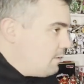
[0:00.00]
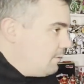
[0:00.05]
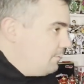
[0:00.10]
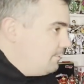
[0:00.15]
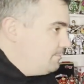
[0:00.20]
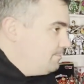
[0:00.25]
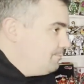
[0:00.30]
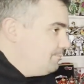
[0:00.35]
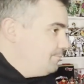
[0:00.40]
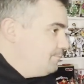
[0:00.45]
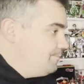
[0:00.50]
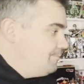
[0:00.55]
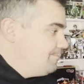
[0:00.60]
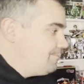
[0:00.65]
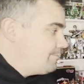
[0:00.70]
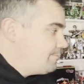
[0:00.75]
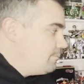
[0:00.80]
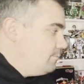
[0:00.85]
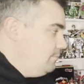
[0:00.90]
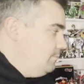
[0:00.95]
You can put a high
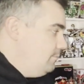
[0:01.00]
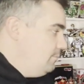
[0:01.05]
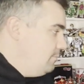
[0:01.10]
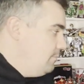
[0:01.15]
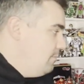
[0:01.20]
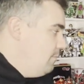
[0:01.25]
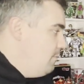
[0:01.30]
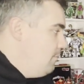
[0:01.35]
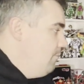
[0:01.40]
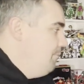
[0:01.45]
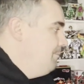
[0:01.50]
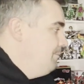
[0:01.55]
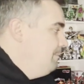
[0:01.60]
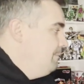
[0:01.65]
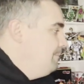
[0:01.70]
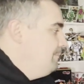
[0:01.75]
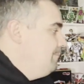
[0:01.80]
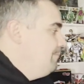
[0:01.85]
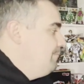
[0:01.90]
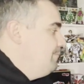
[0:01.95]
price. So
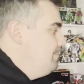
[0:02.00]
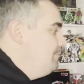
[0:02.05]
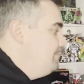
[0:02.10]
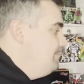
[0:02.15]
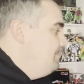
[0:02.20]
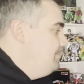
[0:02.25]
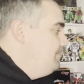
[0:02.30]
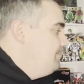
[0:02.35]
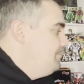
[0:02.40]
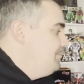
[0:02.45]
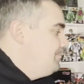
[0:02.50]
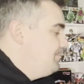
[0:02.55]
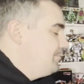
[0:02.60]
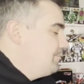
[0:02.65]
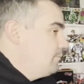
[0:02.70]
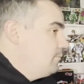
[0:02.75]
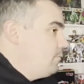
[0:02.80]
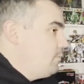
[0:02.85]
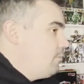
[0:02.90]
like, because the thing that